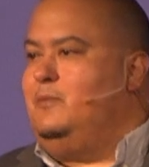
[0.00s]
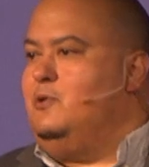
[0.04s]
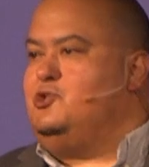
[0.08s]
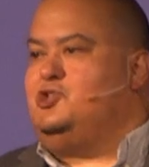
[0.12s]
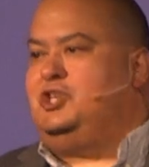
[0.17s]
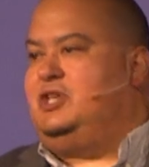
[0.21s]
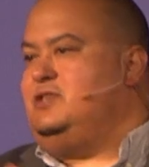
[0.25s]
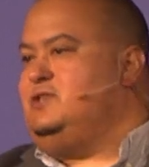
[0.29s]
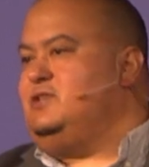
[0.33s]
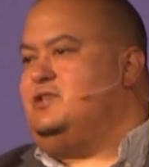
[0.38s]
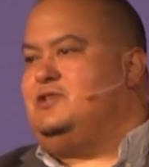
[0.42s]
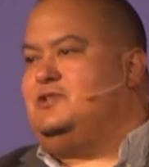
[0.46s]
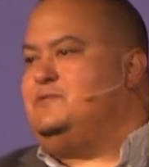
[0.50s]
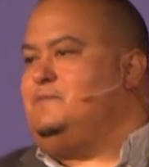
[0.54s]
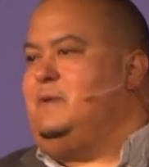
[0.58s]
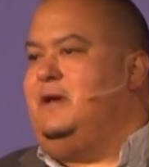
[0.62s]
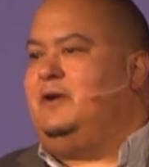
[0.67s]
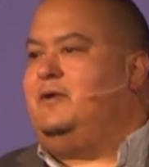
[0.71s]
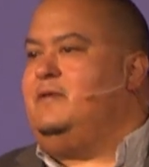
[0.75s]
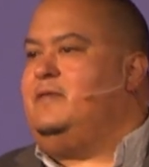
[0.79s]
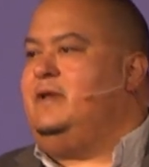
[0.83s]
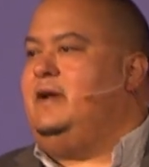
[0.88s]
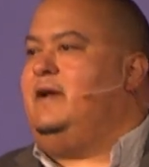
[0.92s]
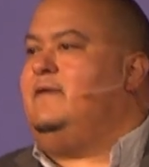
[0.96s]
Jesus is
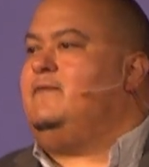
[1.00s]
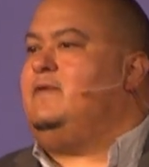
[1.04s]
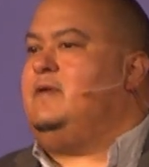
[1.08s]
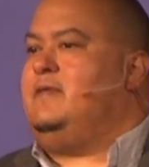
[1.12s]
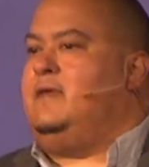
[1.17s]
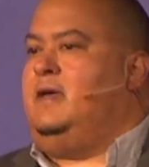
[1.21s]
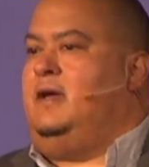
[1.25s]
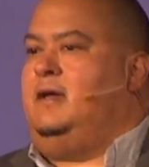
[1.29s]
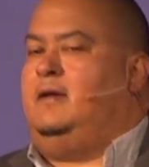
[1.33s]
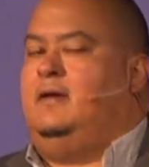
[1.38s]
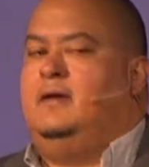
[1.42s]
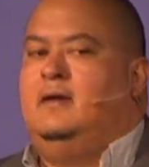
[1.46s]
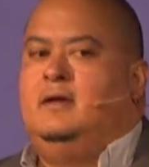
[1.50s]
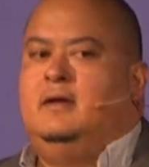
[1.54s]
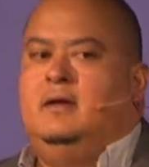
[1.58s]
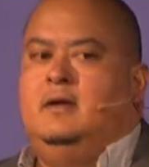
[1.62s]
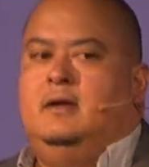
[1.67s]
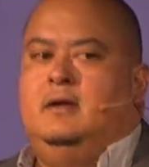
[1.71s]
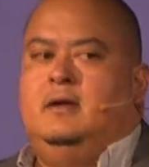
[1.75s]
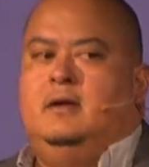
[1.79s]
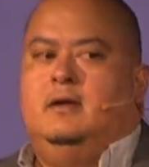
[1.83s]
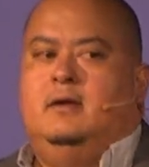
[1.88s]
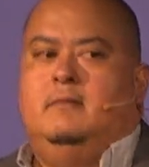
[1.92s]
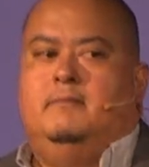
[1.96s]
better than everything.
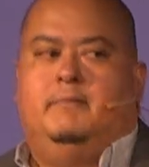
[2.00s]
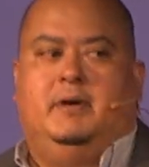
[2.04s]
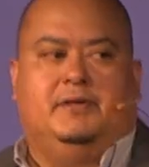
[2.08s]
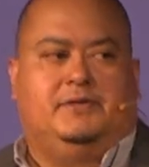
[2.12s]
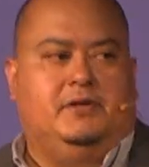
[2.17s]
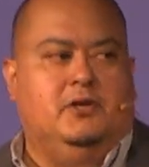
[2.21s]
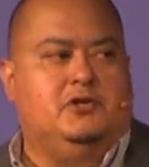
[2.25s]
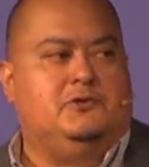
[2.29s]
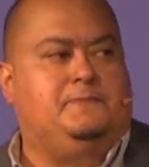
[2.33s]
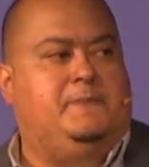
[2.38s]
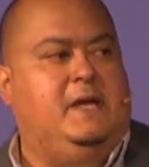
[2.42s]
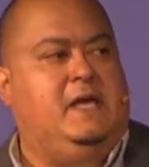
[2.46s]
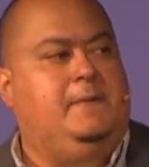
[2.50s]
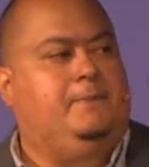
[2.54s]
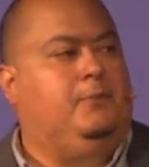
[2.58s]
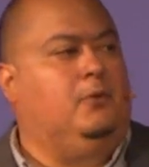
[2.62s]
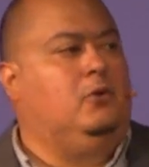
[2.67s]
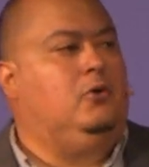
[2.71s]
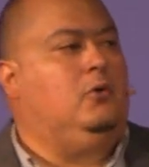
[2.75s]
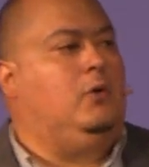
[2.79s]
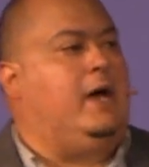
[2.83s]
But there's people who